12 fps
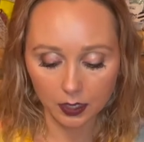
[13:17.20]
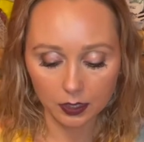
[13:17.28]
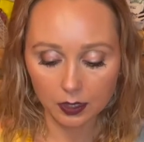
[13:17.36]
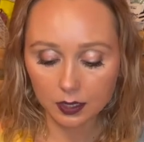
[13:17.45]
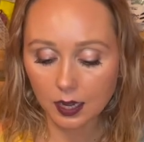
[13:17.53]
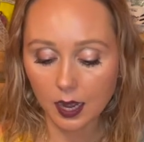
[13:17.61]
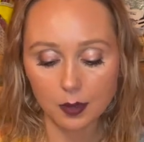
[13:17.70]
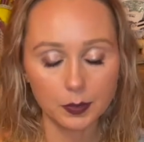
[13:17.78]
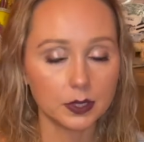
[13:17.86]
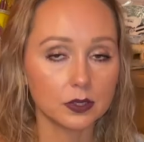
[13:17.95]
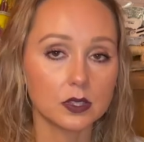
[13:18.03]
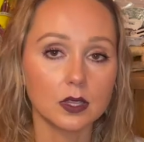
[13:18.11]
The
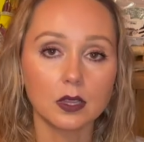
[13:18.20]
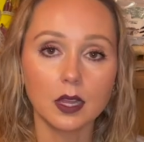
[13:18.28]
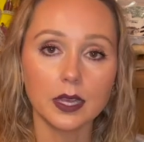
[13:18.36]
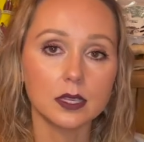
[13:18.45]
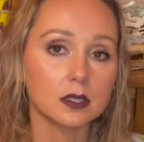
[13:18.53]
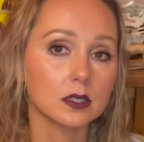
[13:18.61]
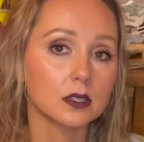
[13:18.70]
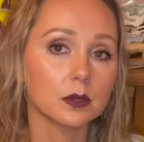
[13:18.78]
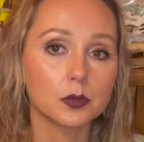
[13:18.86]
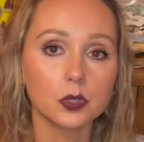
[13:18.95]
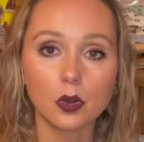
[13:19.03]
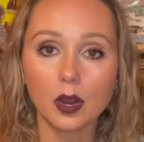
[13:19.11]
comments, the likes, the
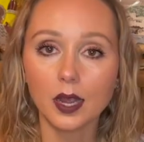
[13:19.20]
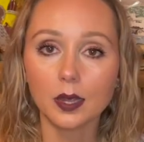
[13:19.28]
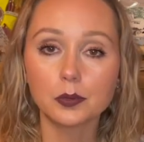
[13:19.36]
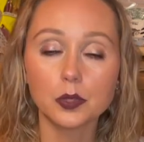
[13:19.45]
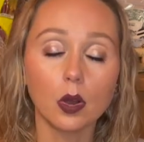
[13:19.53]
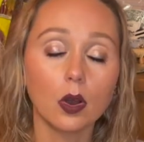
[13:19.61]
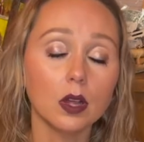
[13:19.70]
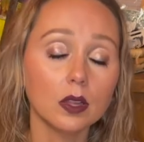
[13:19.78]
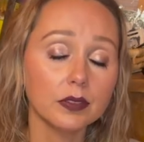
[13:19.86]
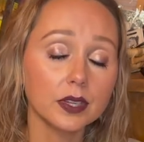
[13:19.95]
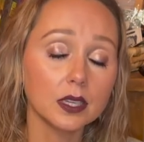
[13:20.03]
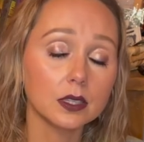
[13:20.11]
subscribes, all
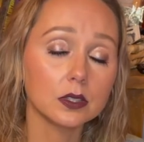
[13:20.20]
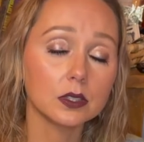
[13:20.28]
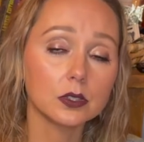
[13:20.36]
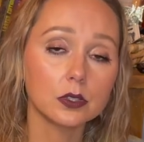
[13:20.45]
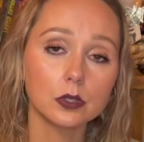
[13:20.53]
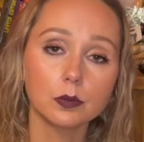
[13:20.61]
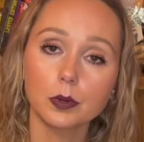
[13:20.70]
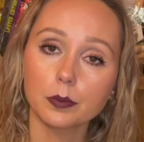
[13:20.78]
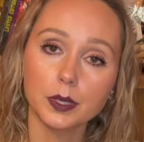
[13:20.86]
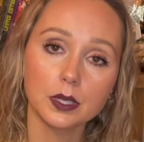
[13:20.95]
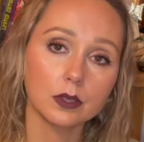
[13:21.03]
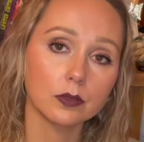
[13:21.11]
of it is super
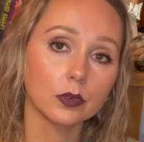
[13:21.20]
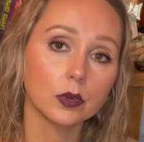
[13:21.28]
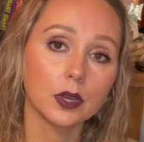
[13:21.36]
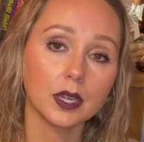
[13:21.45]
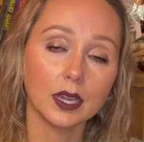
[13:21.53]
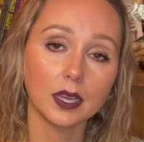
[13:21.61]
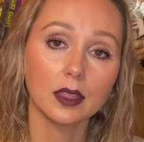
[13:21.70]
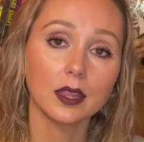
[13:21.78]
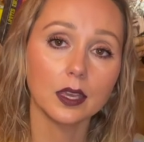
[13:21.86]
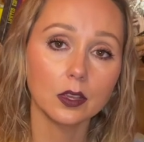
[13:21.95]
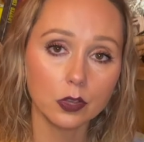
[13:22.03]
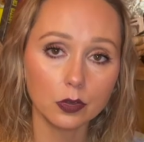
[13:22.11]
meaningful, and I
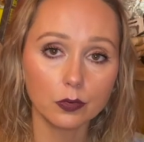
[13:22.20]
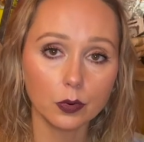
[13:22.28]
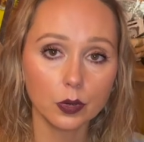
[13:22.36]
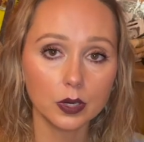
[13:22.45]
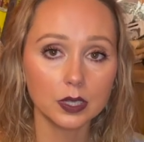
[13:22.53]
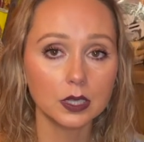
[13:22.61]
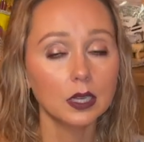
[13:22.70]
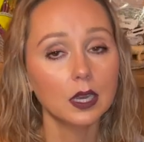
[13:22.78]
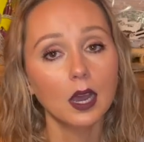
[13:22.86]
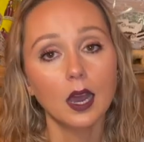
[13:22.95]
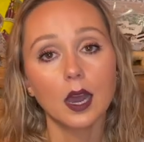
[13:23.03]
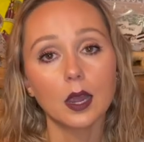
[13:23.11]
thank you for it.
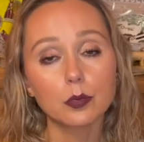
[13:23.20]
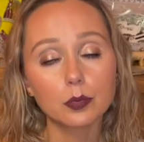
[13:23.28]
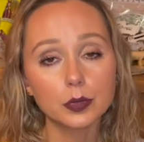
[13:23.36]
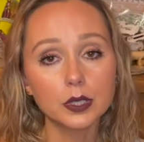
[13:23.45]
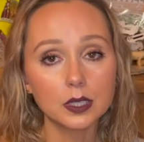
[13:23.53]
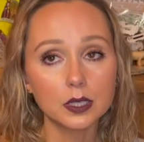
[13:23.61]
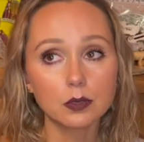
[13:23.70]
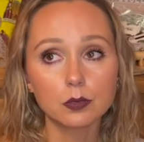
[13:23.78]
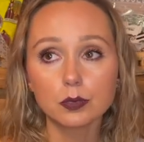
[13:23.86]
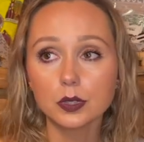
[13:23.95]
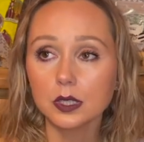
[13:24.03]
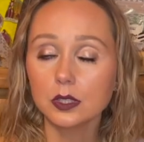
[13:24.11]
I really,
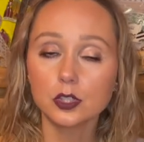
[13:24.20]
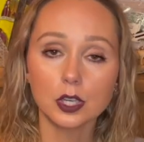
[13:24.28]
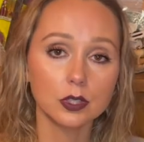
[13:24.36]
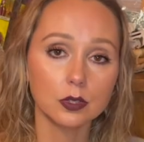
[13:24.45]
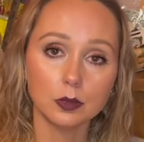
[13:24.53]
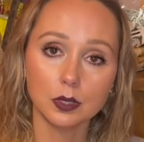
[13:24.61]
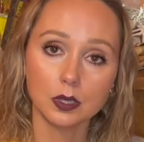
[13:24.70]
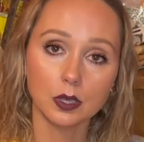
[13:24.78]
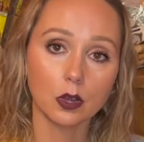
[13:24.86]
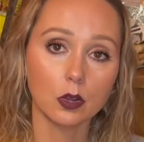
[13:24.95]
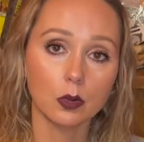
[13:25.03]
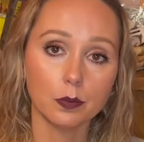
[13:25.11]
really genuinely
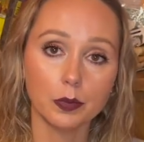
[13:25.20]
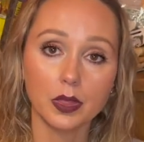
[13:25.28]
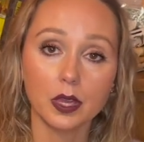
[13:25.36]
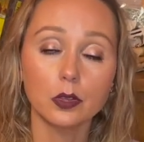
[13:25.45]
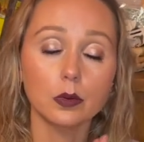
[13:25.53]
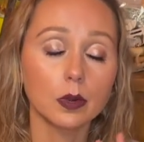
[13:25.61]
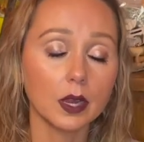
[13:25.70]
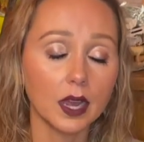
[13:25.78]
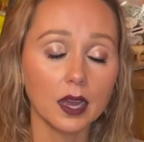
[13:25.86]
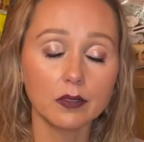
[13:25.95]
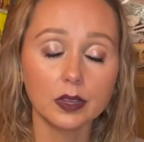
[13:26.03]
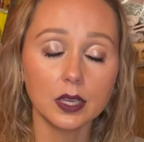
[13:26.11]
hope that you are
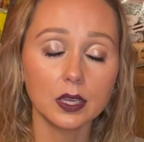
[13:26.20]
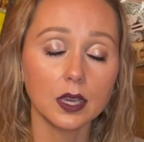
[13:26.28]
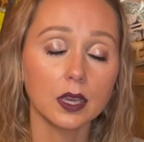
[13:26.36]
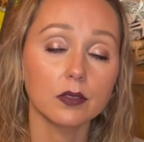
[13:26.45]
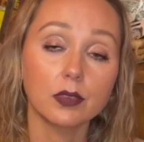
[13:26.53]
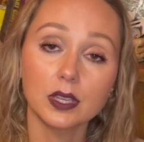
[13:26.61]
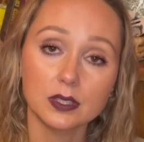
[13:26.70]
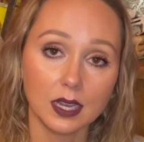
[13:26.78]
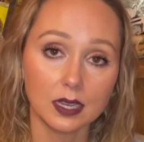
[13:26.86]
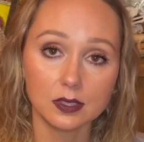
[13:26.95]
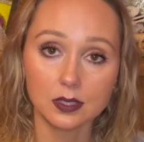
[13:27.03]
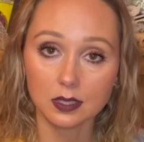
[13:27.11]
having a
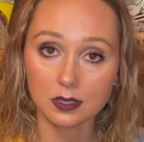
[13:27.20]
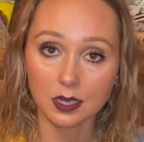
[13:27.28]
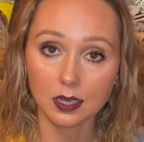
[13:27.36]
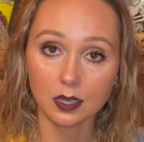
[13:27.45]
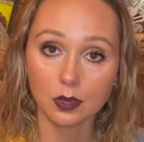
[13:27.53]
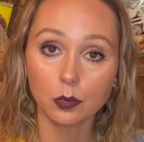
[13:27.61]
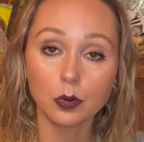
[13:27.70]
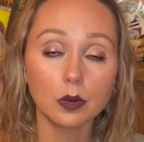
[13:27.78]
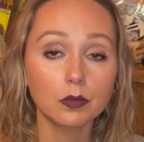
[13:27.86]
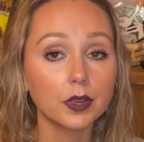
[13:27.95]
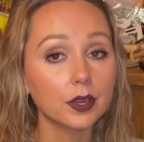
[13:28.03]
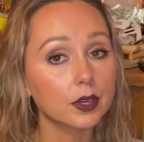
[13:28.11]
fantastic day or a
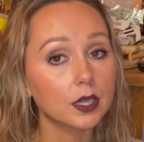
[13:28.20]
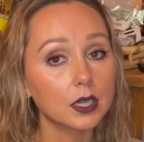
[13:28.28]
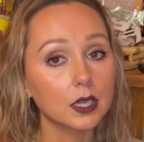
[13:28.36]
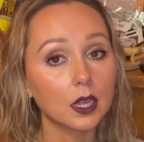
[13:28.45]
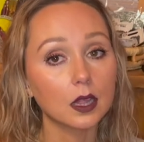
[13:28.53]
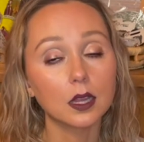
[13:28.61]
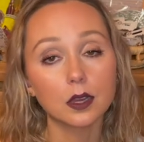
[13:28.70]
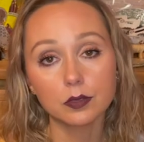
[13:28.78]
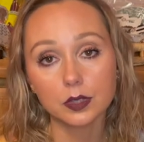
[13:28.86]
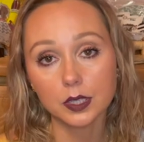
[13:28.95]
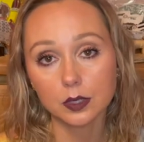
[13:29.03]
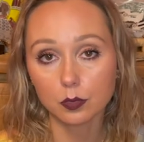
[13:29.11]
very
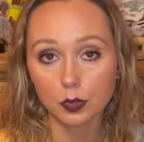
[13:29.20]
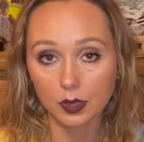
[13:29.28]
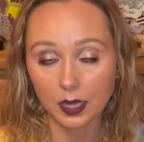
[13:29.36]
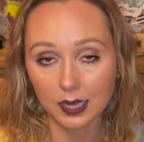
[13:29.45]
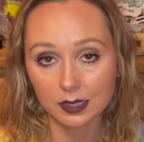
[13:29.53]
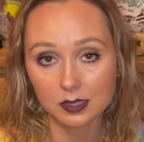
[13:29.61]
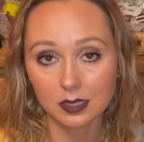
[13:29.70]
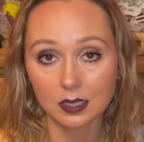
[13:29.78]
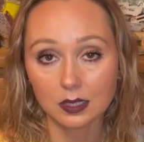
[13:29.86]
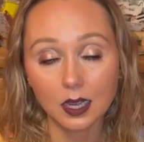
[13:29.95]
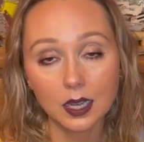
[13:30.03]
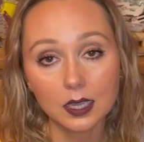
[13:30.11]
lovely, relaxing
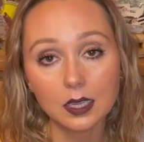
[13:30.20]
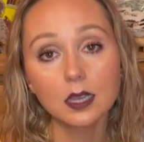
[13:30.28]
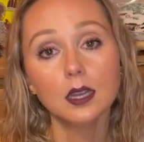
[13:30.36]
night.